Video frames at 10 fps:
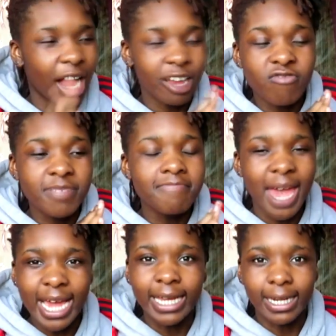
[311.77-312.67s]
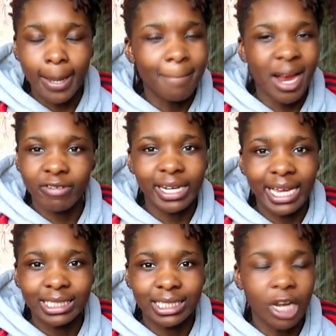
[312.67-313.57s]
remain
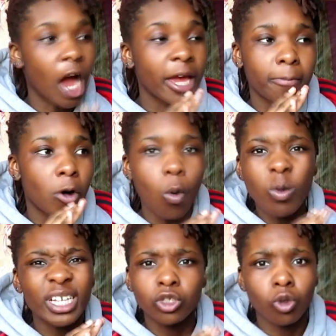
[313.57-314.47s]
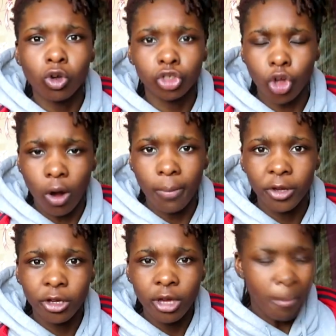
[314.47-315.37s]
marinated. I am always sauced up.
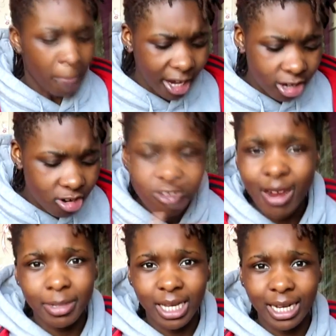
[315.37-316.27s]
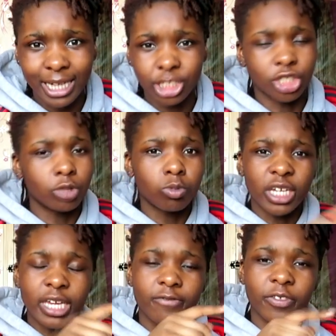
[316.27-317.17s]
My crepe collection, you
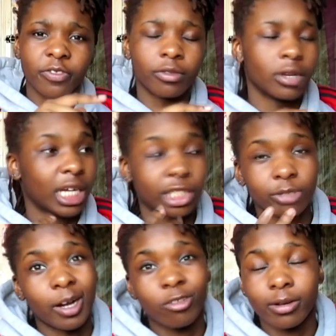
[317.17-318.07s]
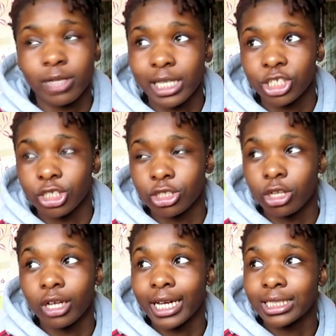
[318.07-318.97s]
wouldn't even... Actually, my crepe collection is
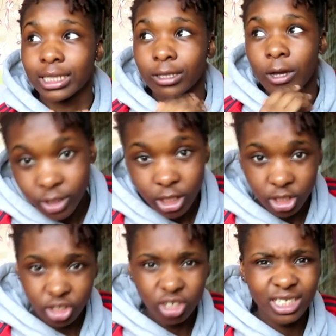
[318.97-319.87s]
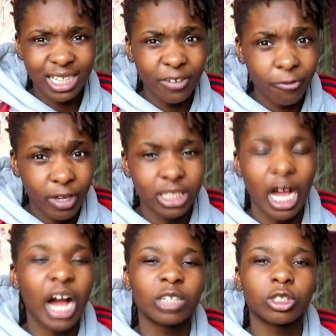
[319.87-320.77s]
not that sick. Do you understand the things
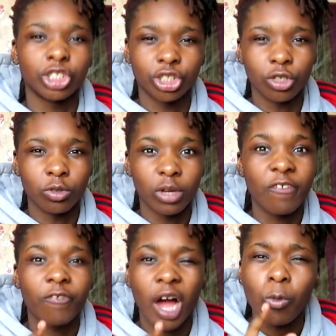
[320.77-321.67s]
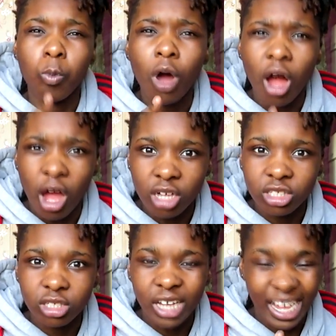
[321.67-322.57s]
I could do if I
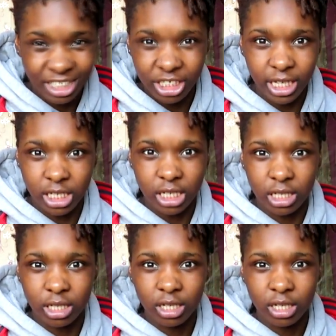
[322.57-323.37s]
worked at JD?